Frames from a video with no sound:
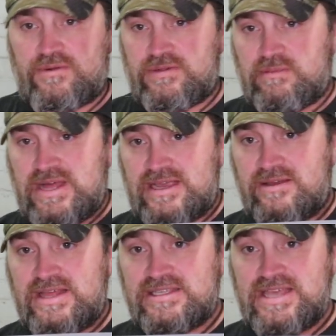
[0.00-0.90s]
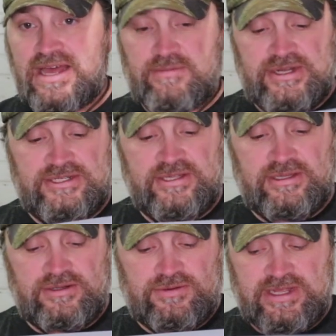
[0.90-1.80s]
it over the black here. That's got a bunch of the
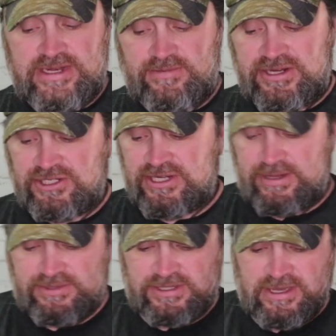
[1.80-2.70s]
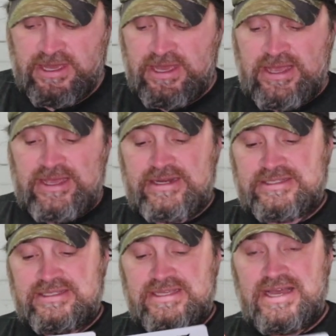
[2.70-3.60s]
little kidney bean shapes. And
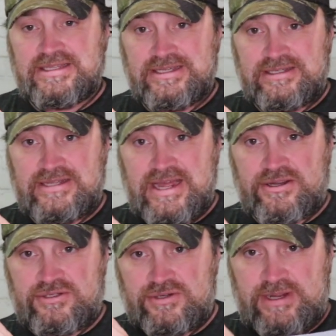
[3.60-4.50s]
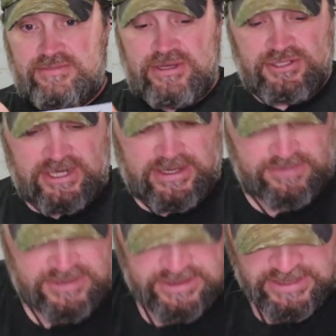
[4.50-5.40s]
this has got the tiger stripe
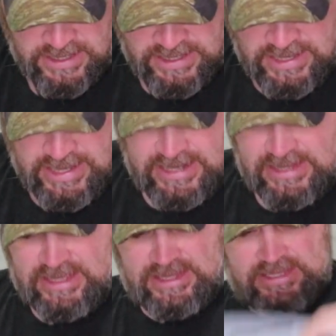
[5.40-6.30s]
shapes. I think